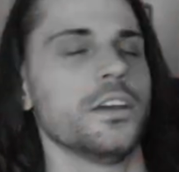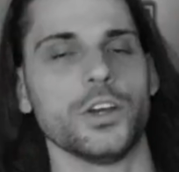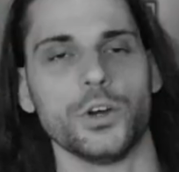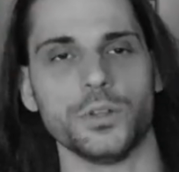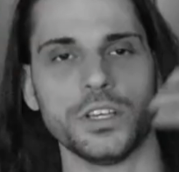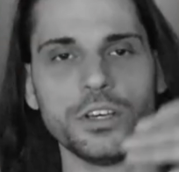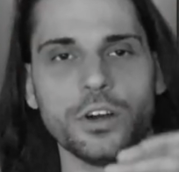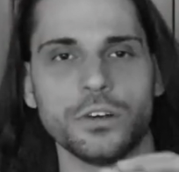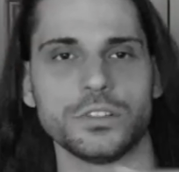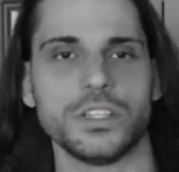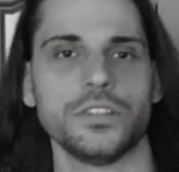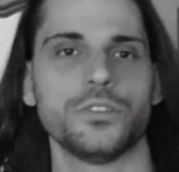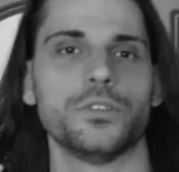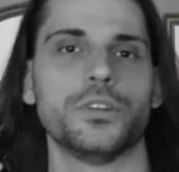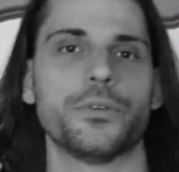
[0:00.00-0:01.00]
Cody goes
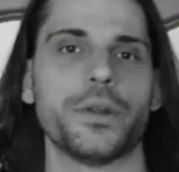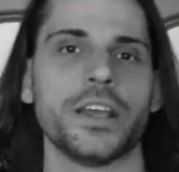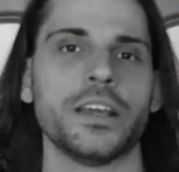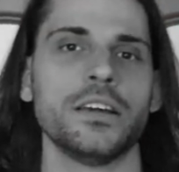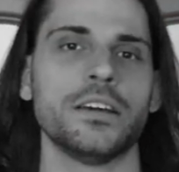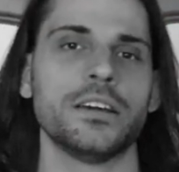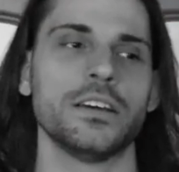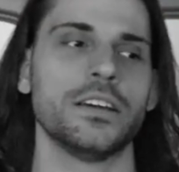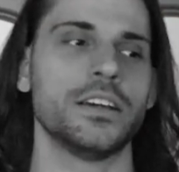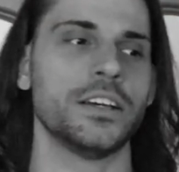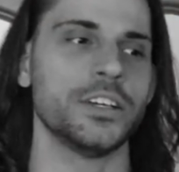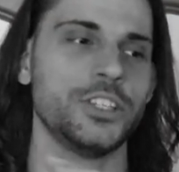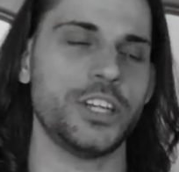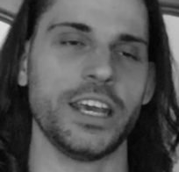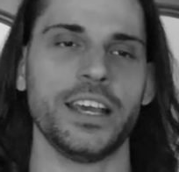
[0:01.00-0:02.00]
into the ring,
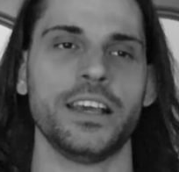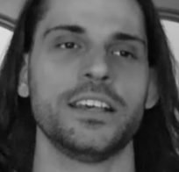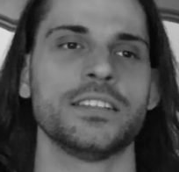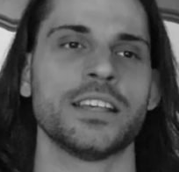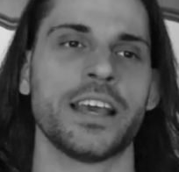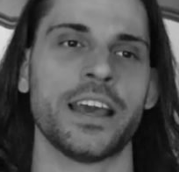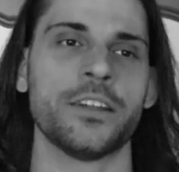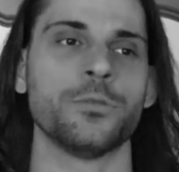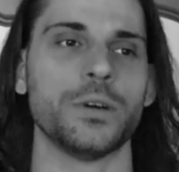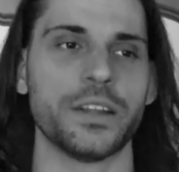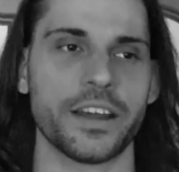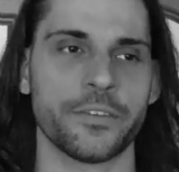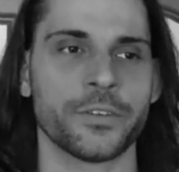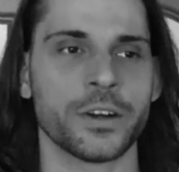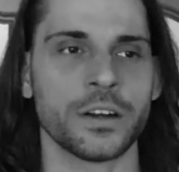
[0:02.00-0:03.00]
shake his hand,
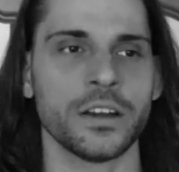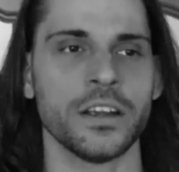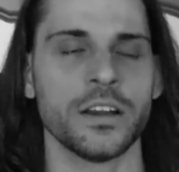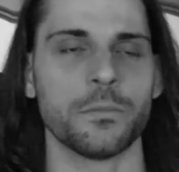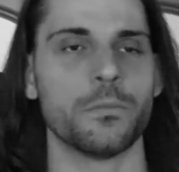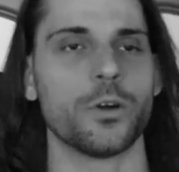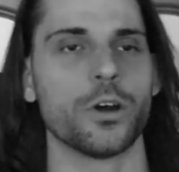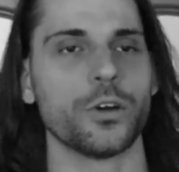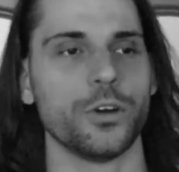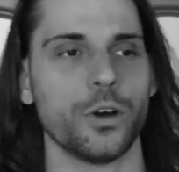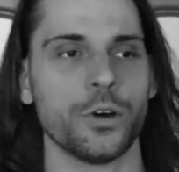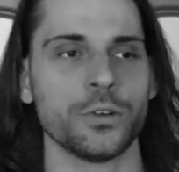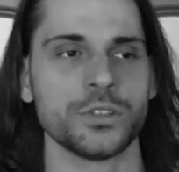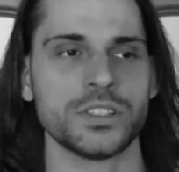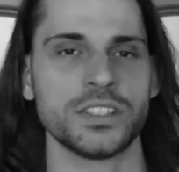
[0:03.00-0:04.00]
whatever. Brock
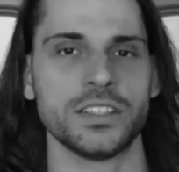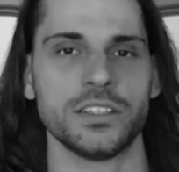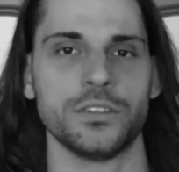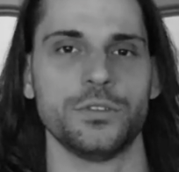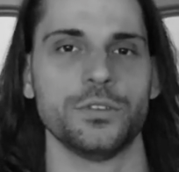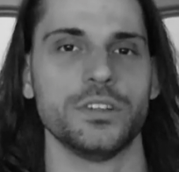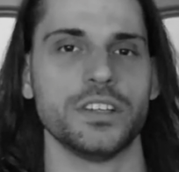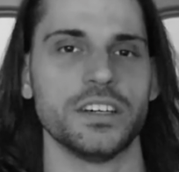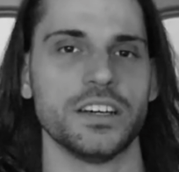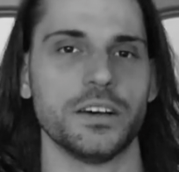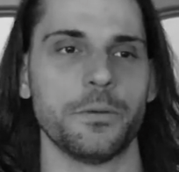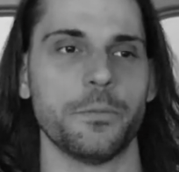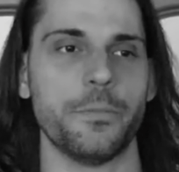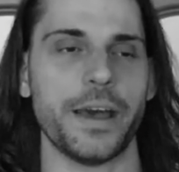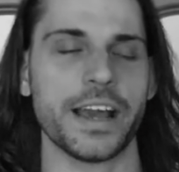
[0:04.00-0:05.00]
goes to the
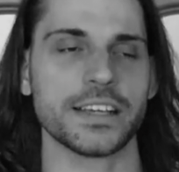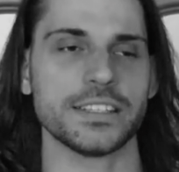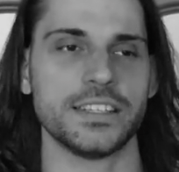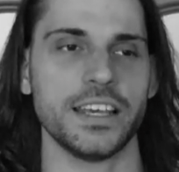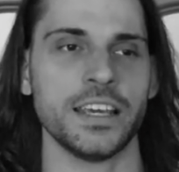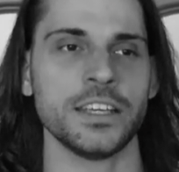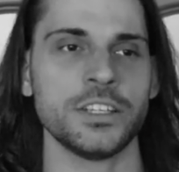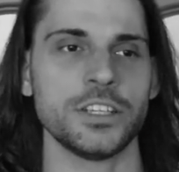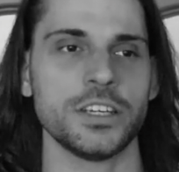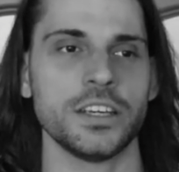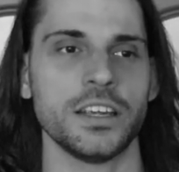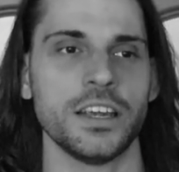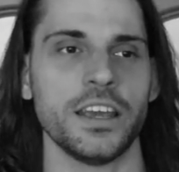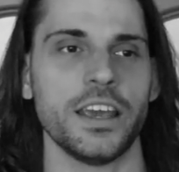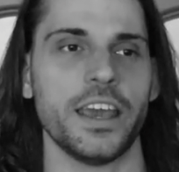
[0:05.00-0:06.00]
backstage
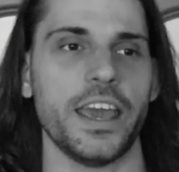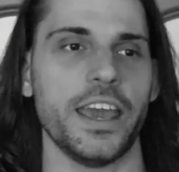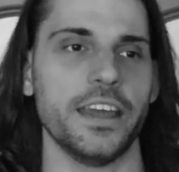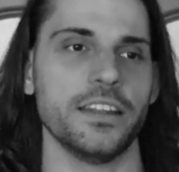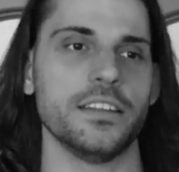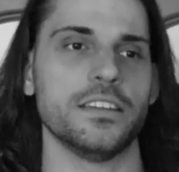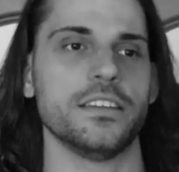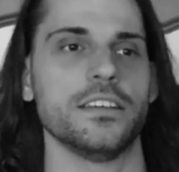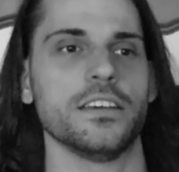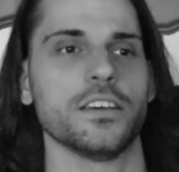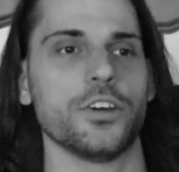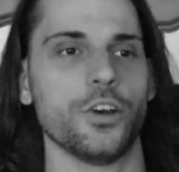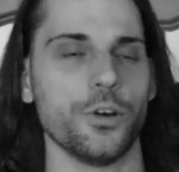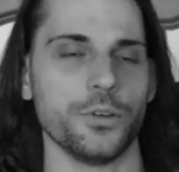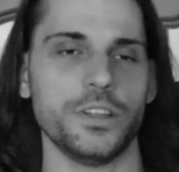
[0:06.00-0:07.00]
and
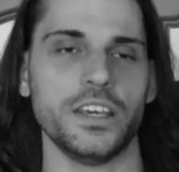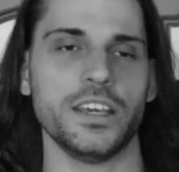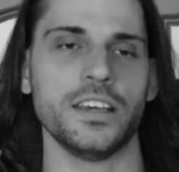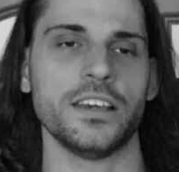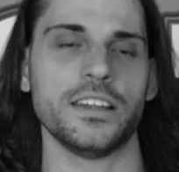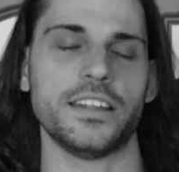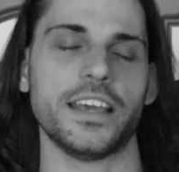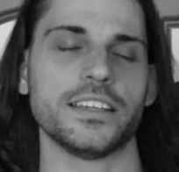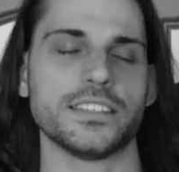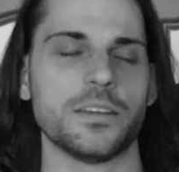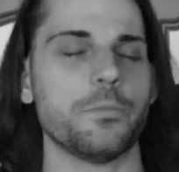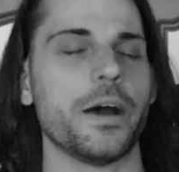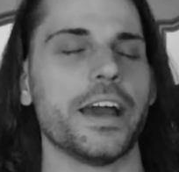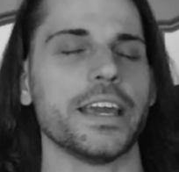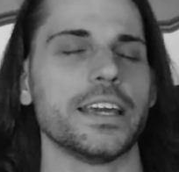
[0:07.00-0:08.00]
Cody takes the
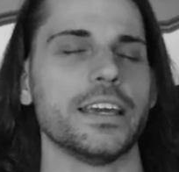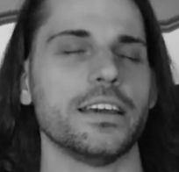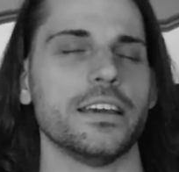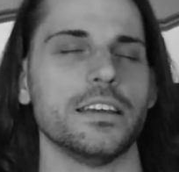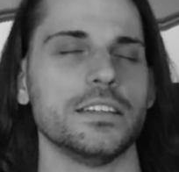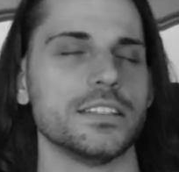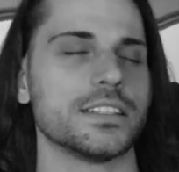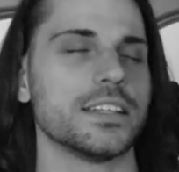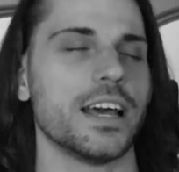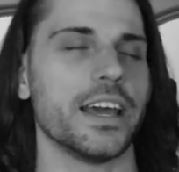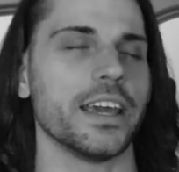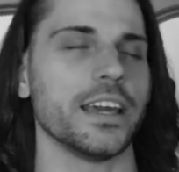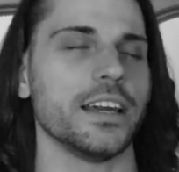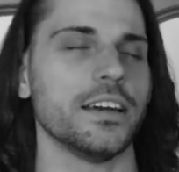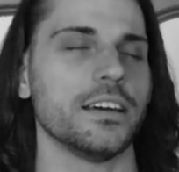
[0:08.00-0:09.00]
mic and is
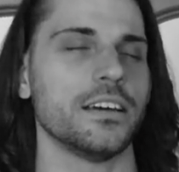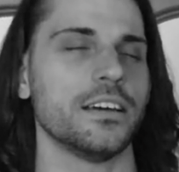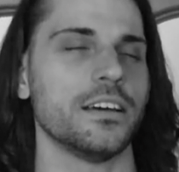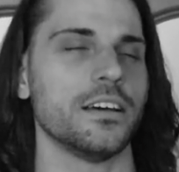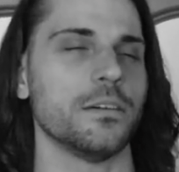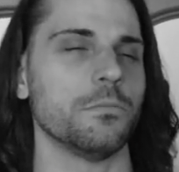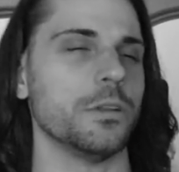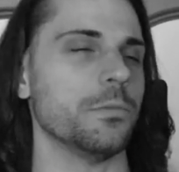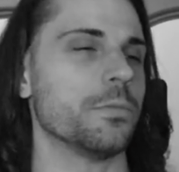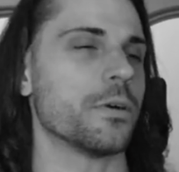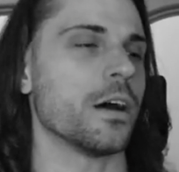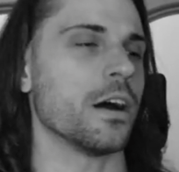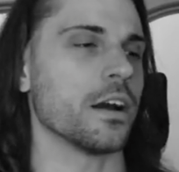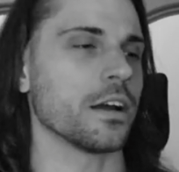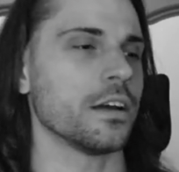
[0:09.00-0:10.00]
like, "But
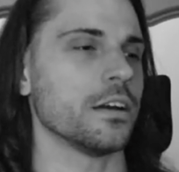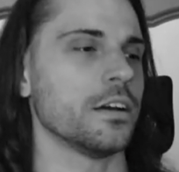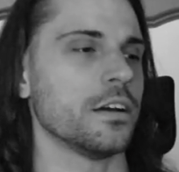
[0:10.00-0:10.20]
Brock,